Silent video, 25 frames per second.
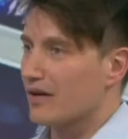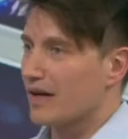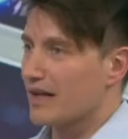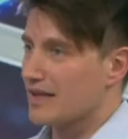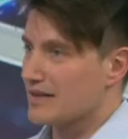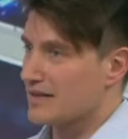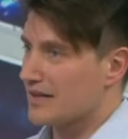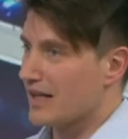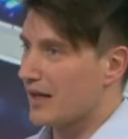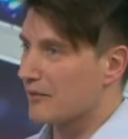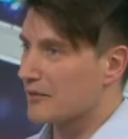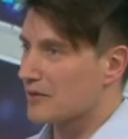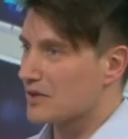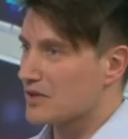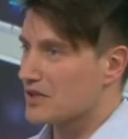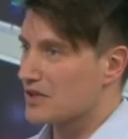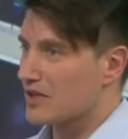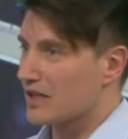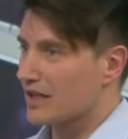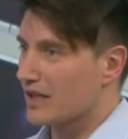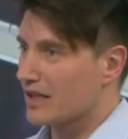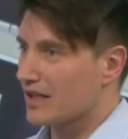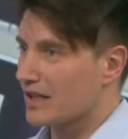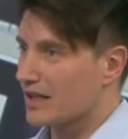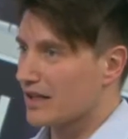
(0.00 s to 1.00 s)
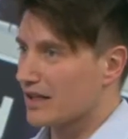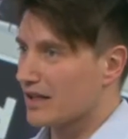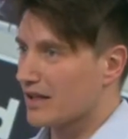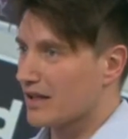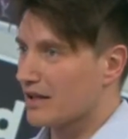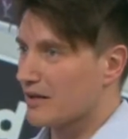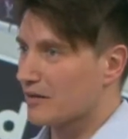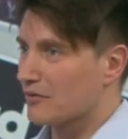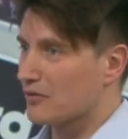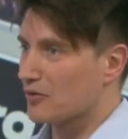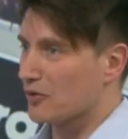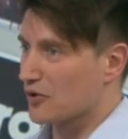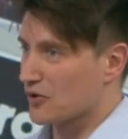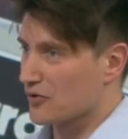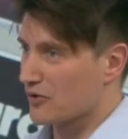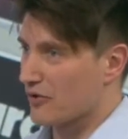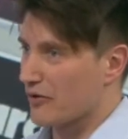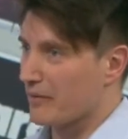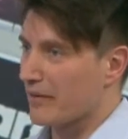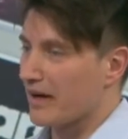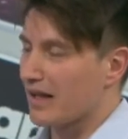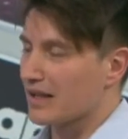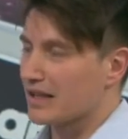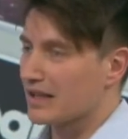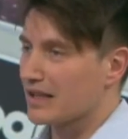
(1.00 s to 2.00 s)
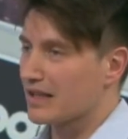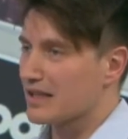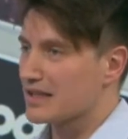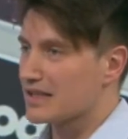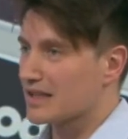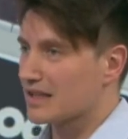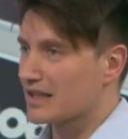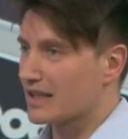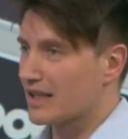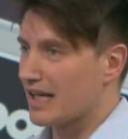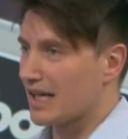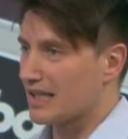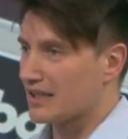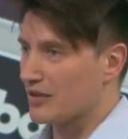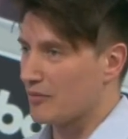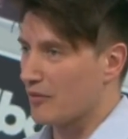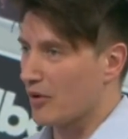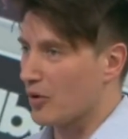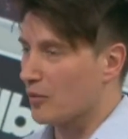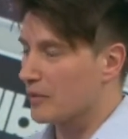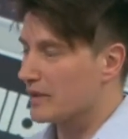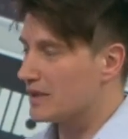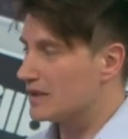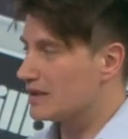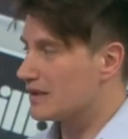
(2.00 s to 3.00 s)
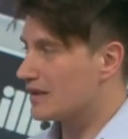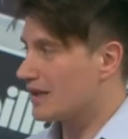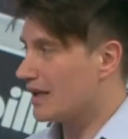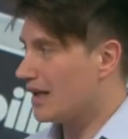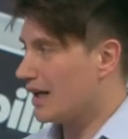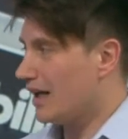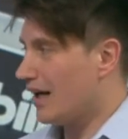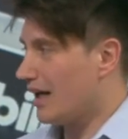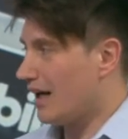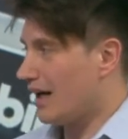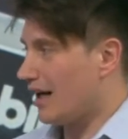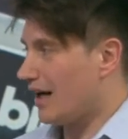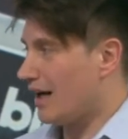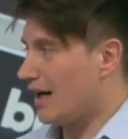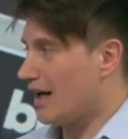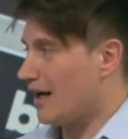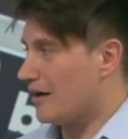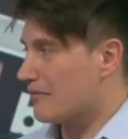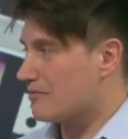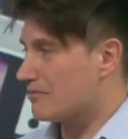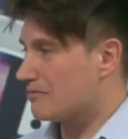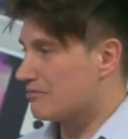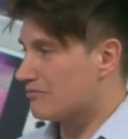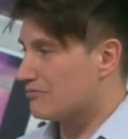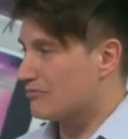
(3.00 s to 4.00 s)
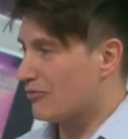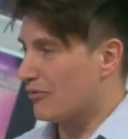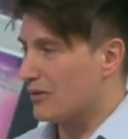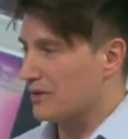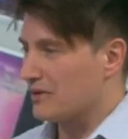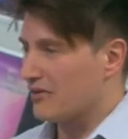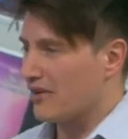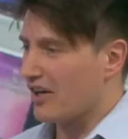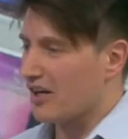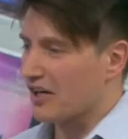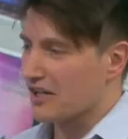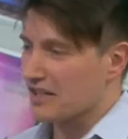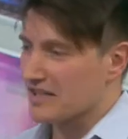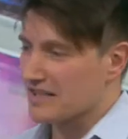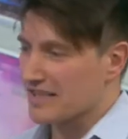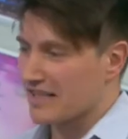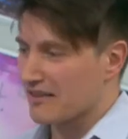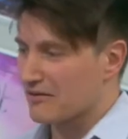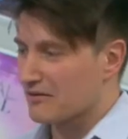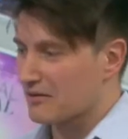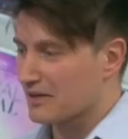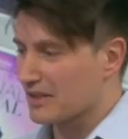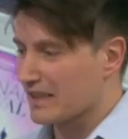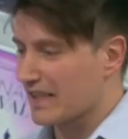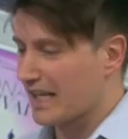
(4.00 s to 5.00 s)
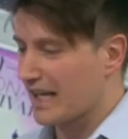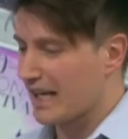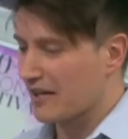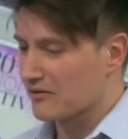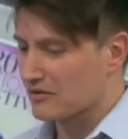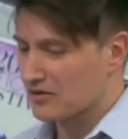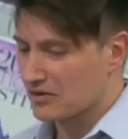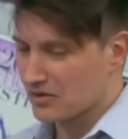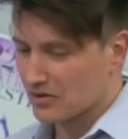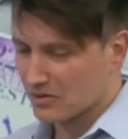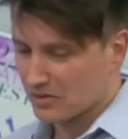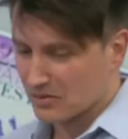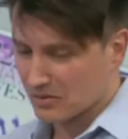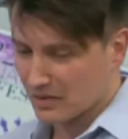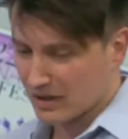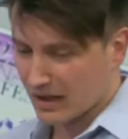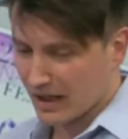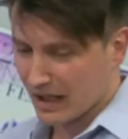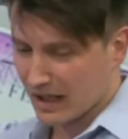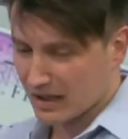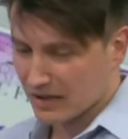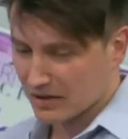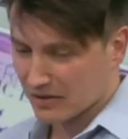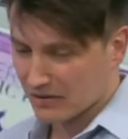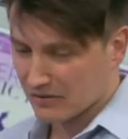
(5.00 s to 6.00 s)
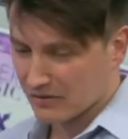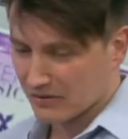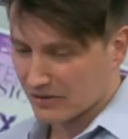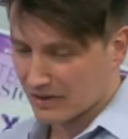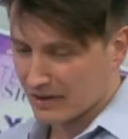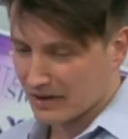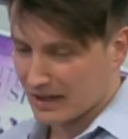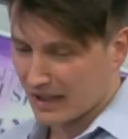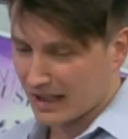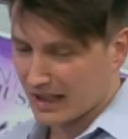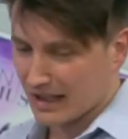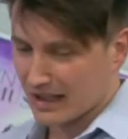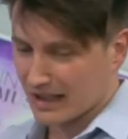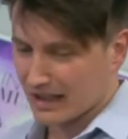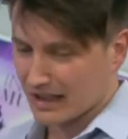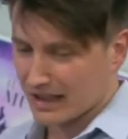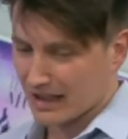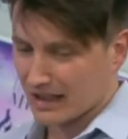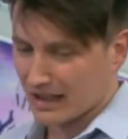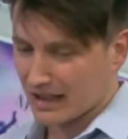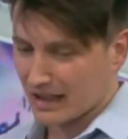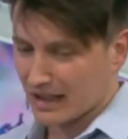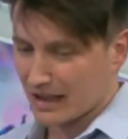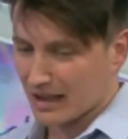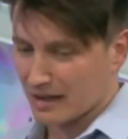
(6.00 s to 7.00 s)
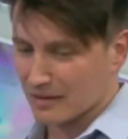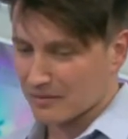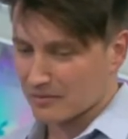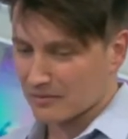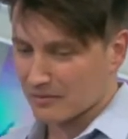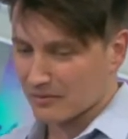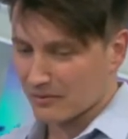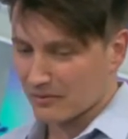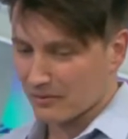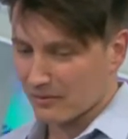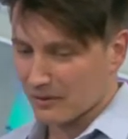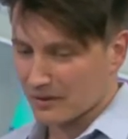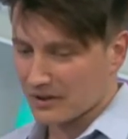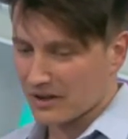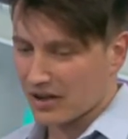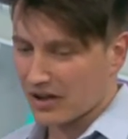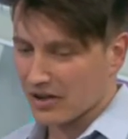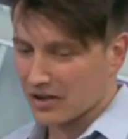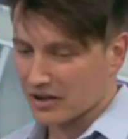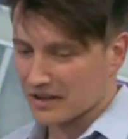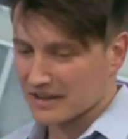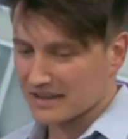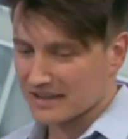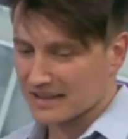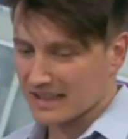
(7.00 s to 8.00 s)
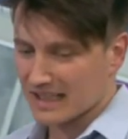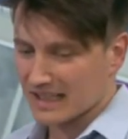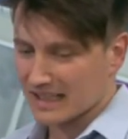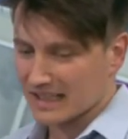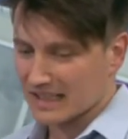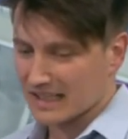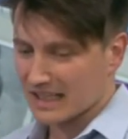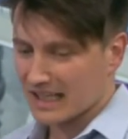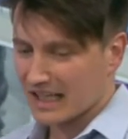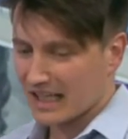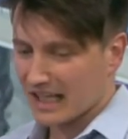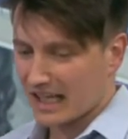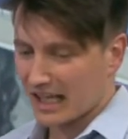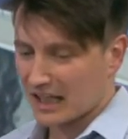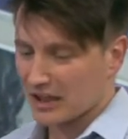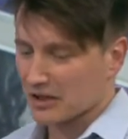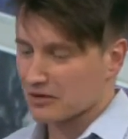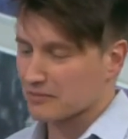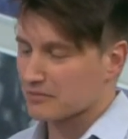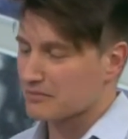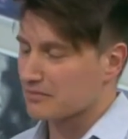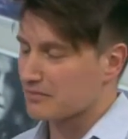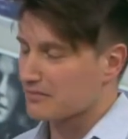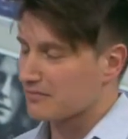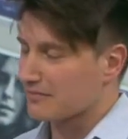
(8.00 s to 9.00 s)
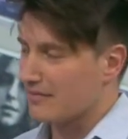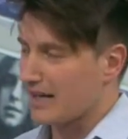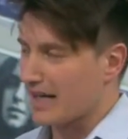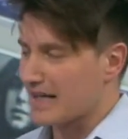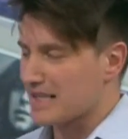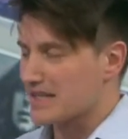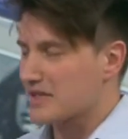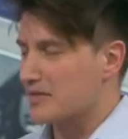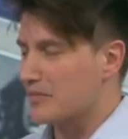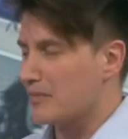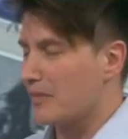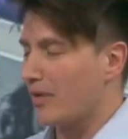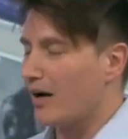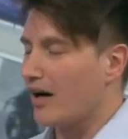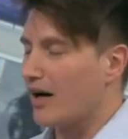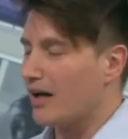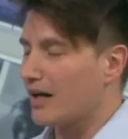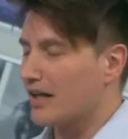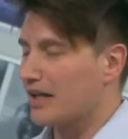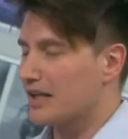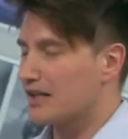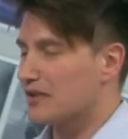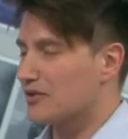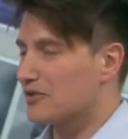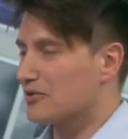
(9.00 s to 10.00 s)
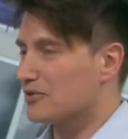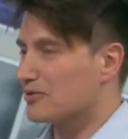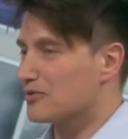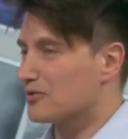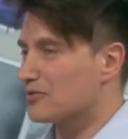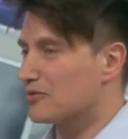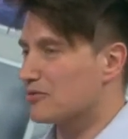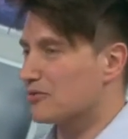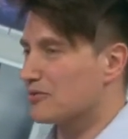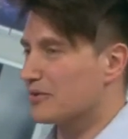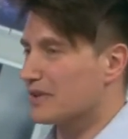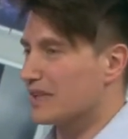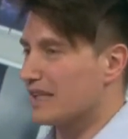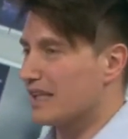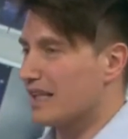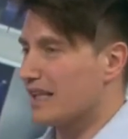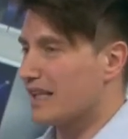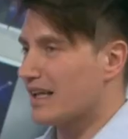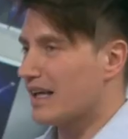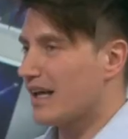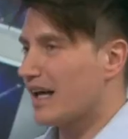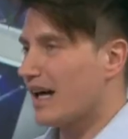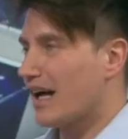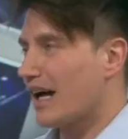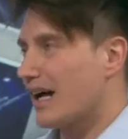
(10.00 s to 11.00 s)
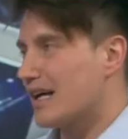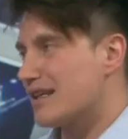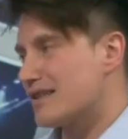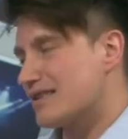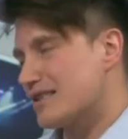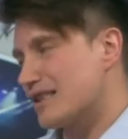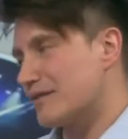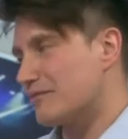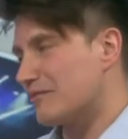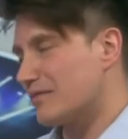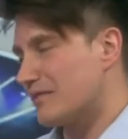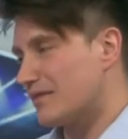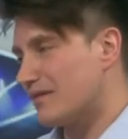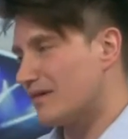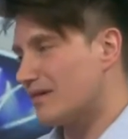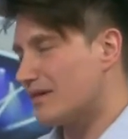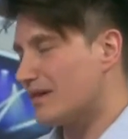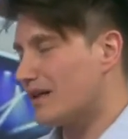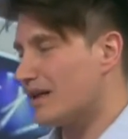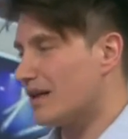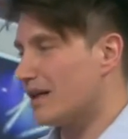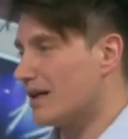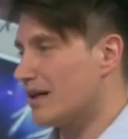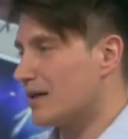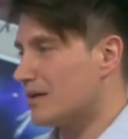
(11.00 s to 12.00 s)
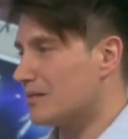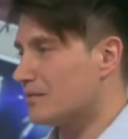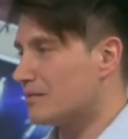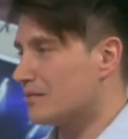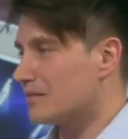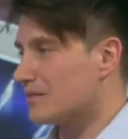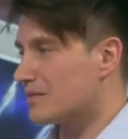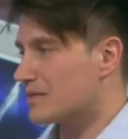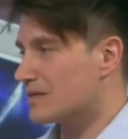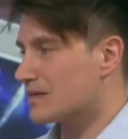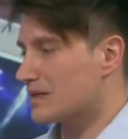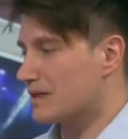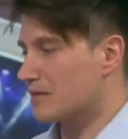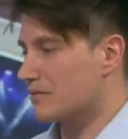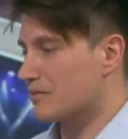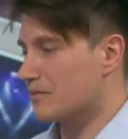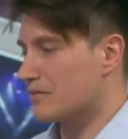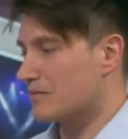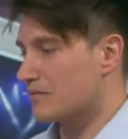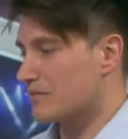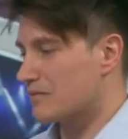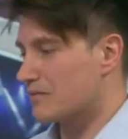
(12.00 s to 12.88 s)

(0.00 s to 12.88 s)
establishing those formalities at the moment. One of the artists I really have to kind of one of the artists that kind of I spotted who really has some